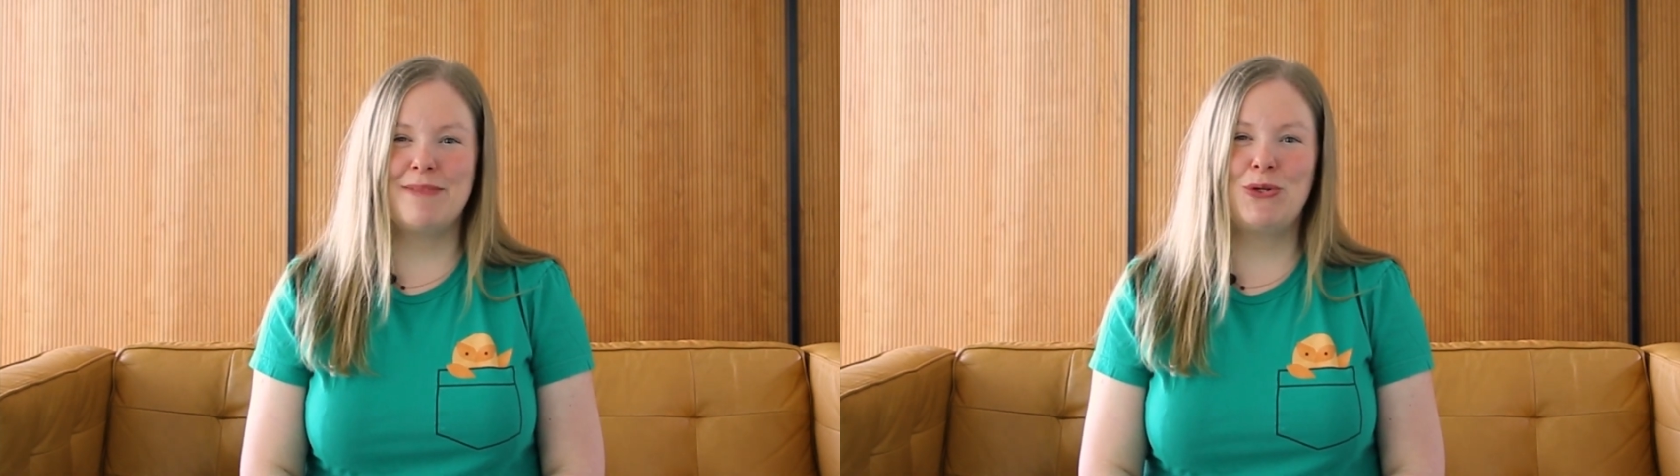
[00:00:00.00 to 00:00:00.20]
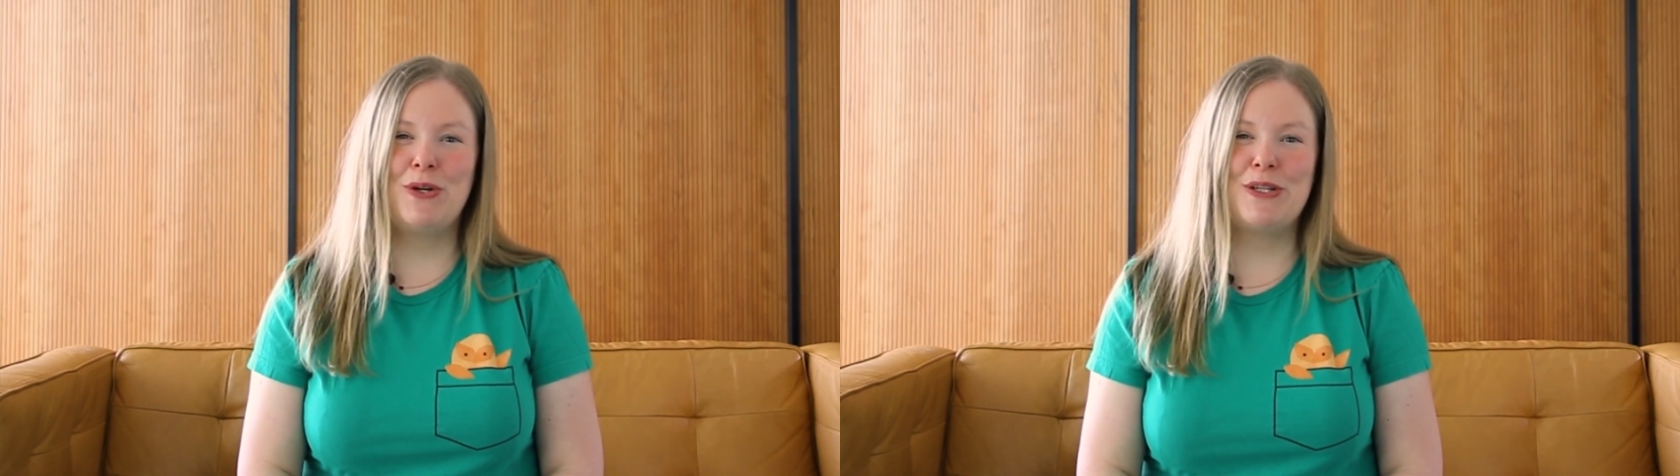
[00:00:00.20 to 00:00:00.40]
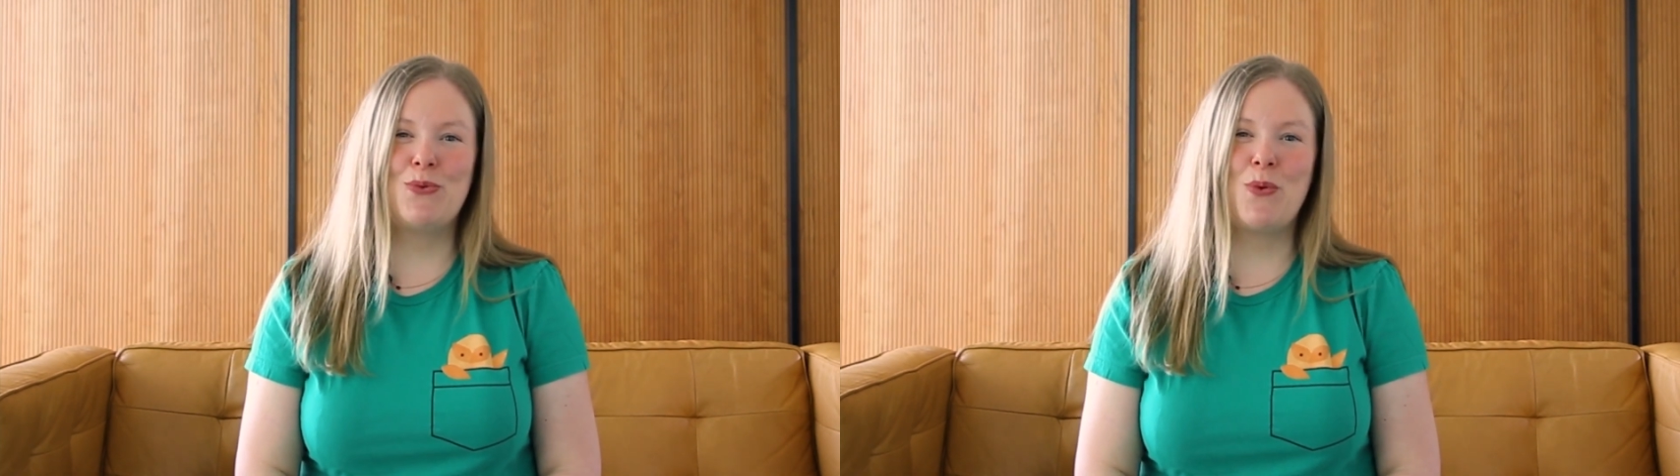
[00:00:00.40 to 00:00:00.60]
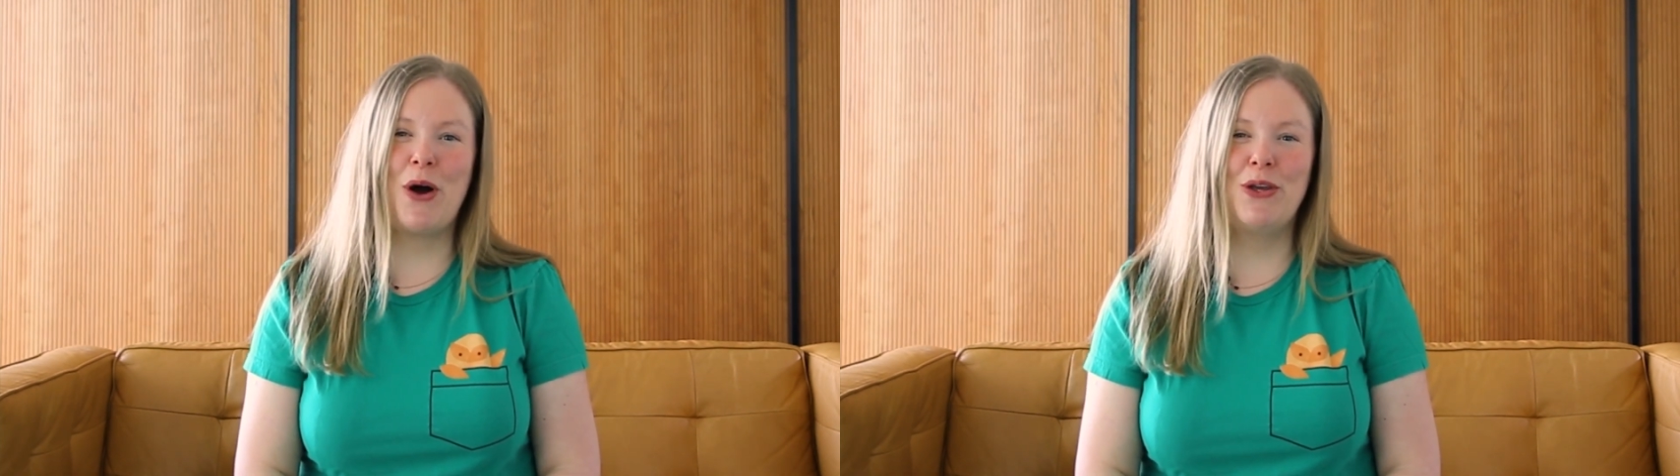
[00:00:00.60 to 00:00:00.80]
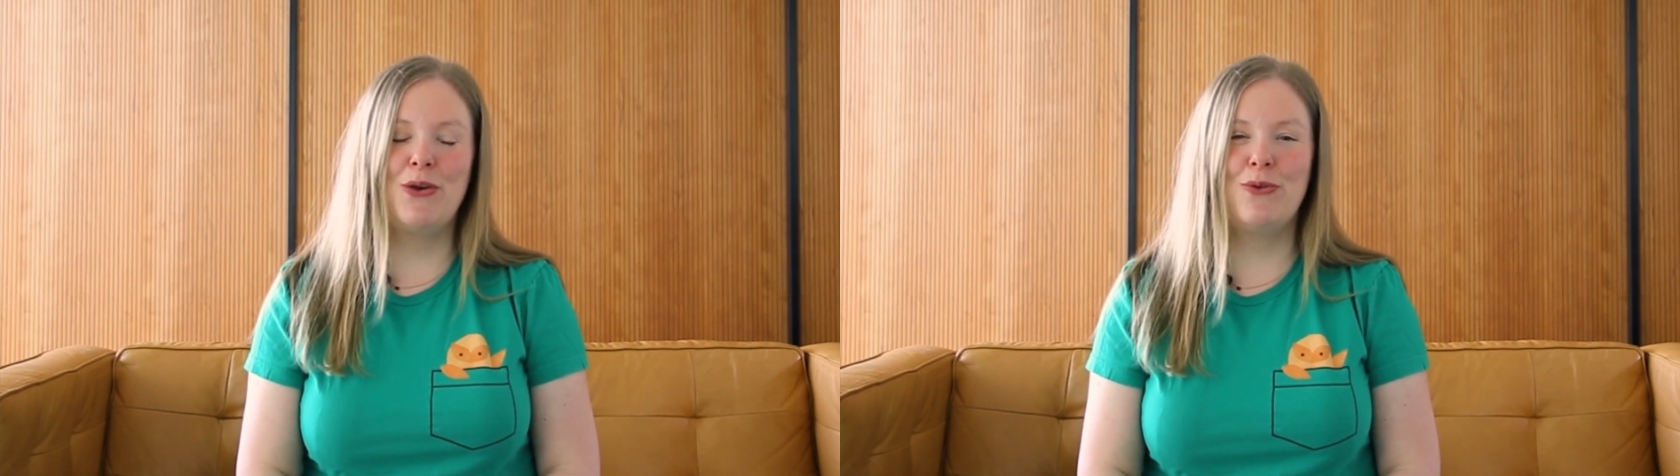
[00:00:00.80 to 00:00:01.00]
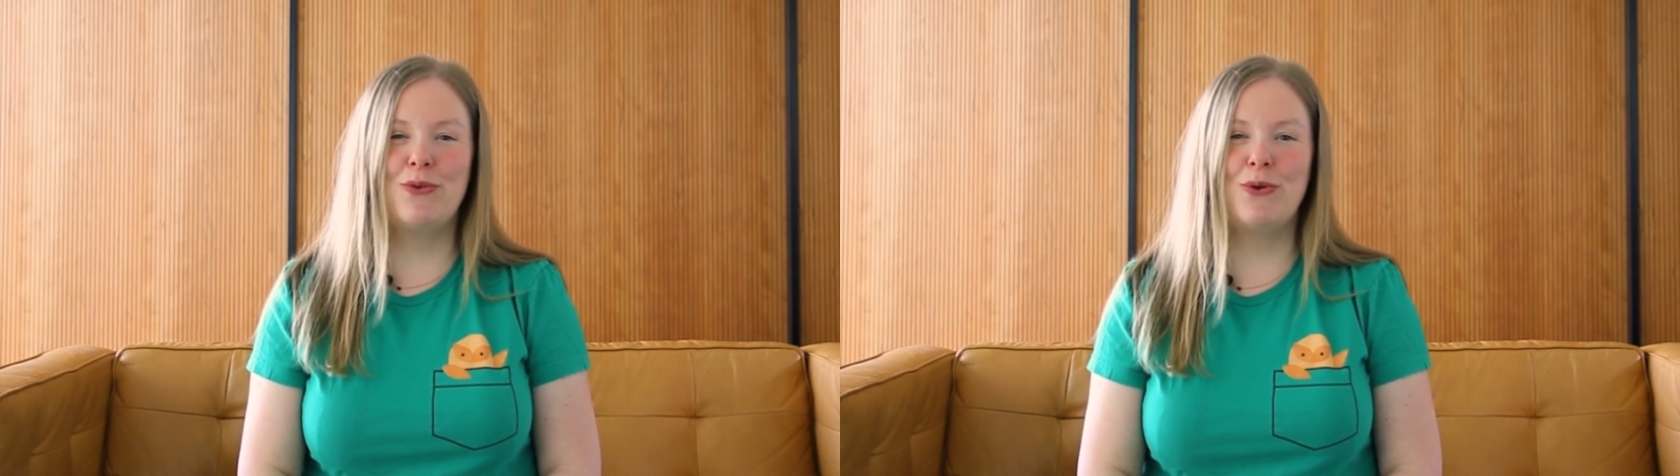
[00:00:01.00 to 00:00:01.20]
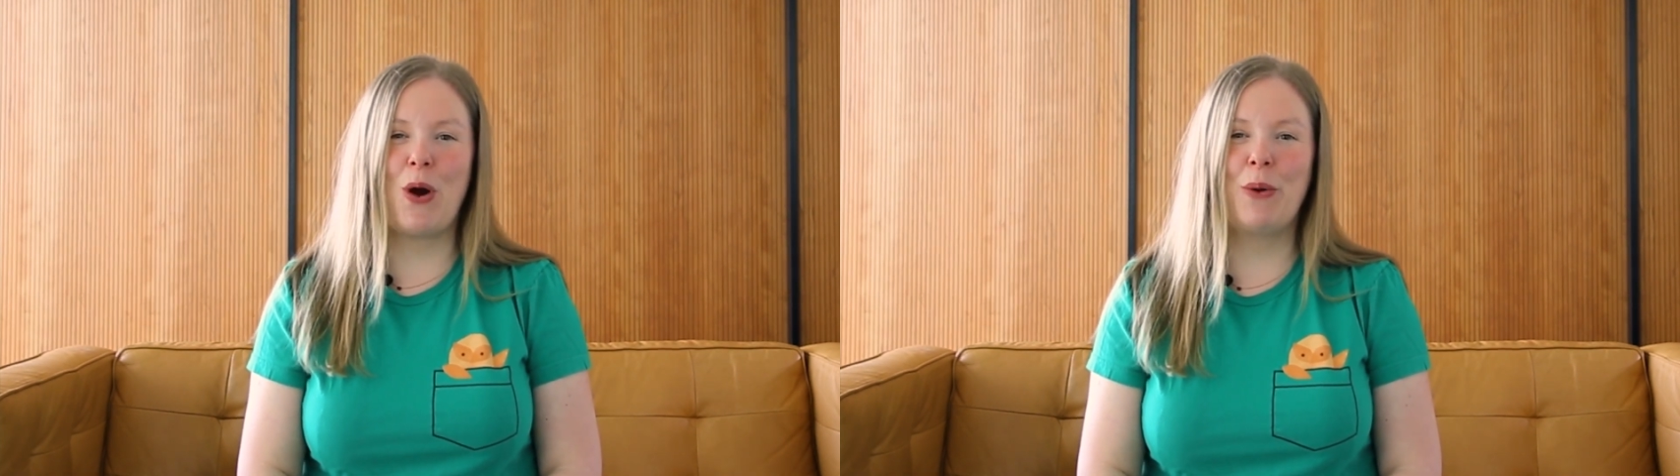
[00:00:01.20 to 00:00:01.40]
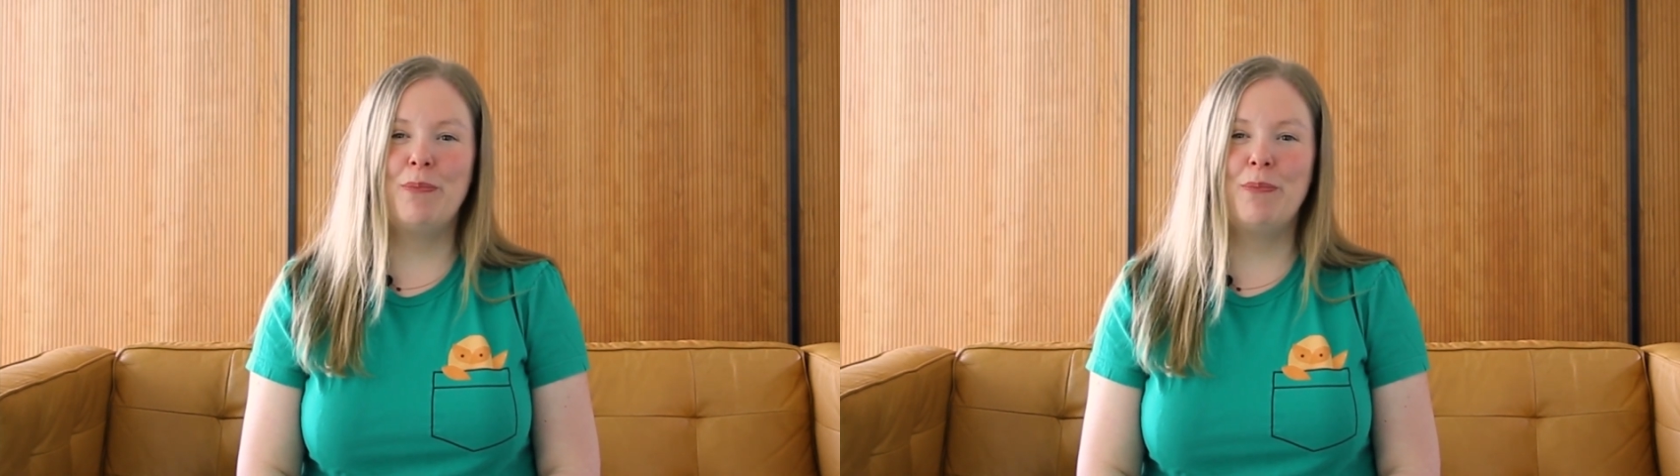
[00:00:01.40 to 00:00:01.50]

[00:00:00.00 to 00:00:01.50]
I'm going to walk you through our